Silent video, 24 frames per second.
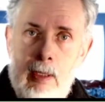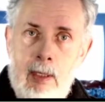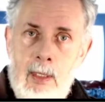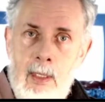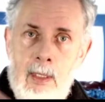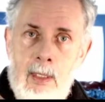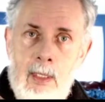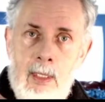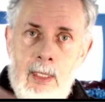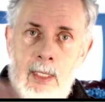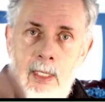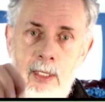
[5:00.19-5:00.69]

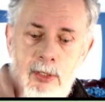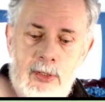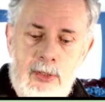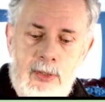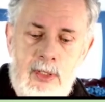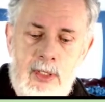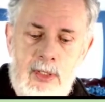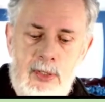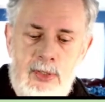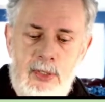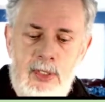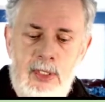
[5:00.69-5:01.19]
and it hits
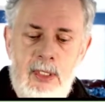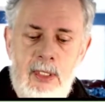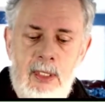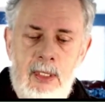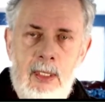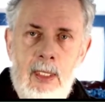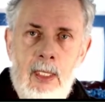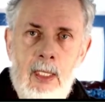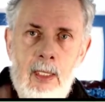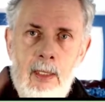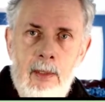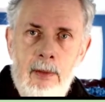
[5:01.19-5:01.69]
the sea.
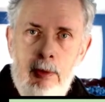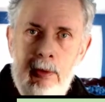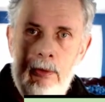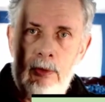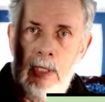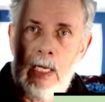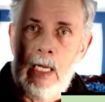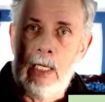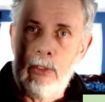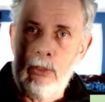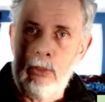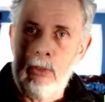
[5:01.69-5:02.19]
There's
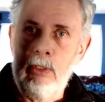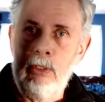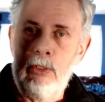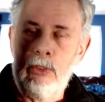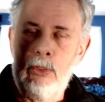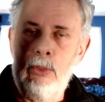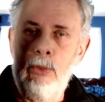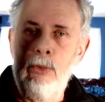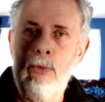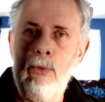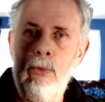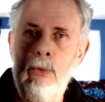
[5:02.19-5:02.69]
actually
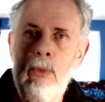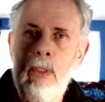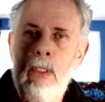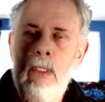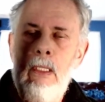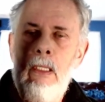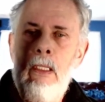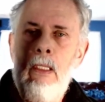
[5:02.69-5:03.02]
two